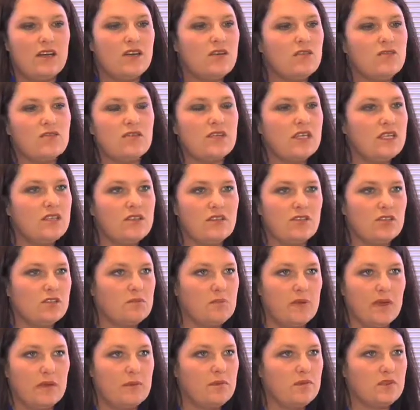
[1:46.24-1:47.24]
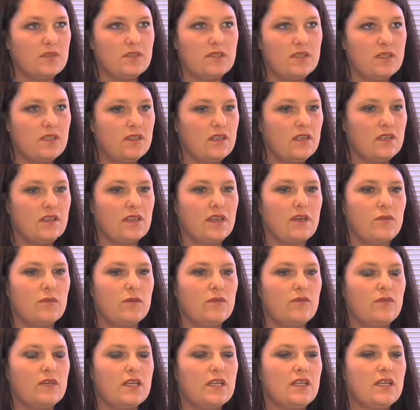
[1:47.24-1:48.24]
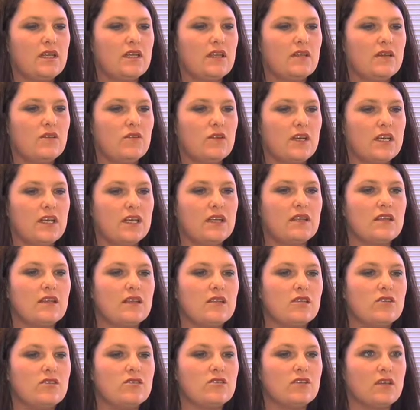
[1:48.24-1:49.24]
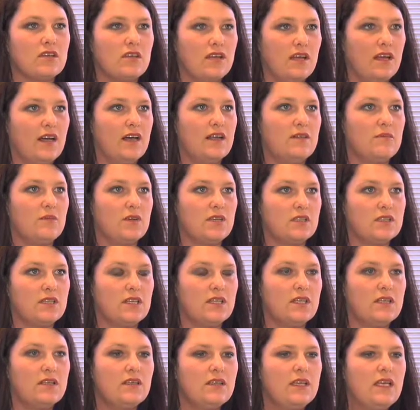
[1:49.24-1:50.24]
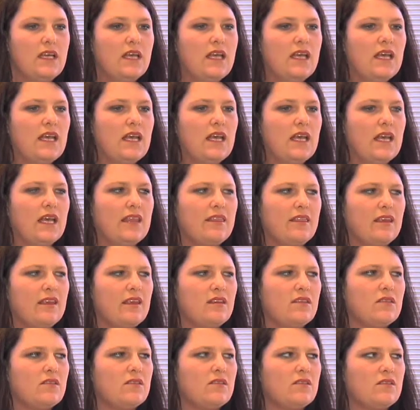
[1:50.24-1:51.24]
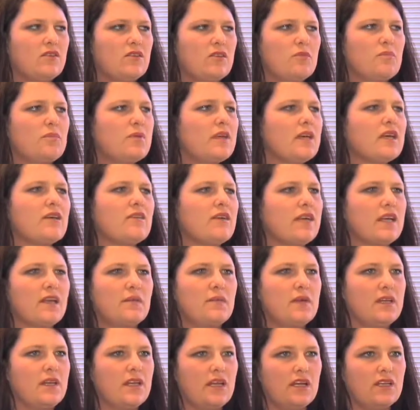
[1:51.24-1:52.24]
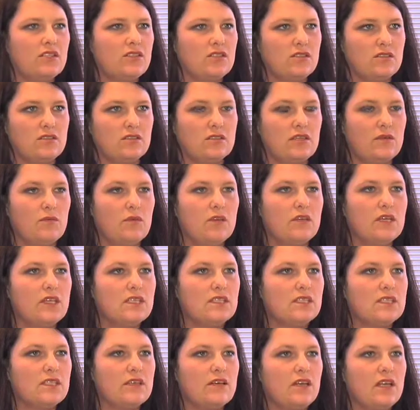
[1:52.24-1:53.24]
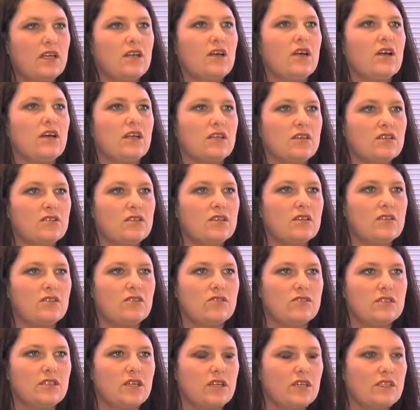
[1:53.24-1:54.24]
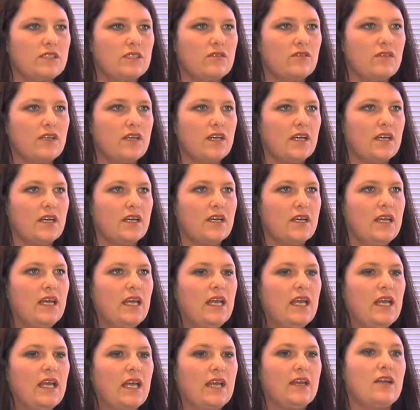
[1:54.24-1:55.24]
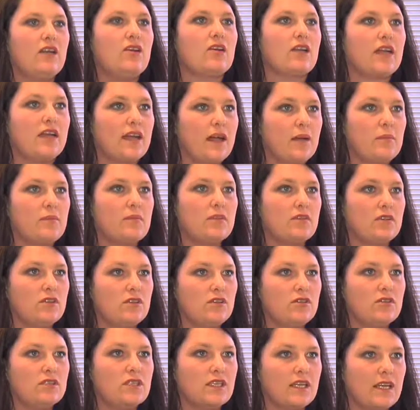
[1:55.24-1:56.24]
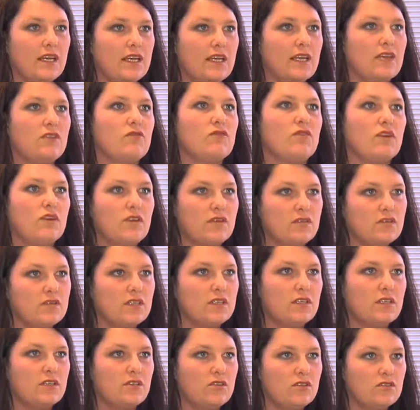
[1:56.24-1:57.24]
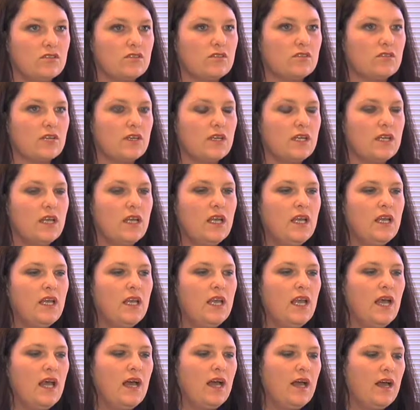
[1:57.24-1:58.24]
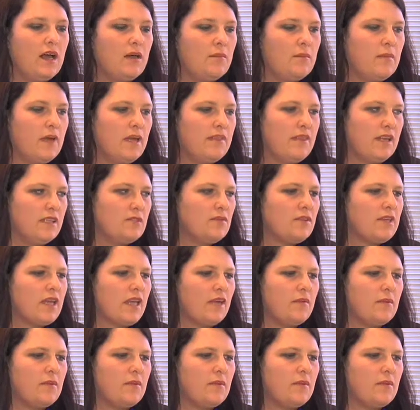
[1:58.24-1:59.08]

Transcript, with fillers: they don't read newspapers, that they were reading or getting their news online mostly, and then through peer recommendations. They weren't necessarily going to a news site every day and looking up the news and getting involved in a news story. Um, and that's what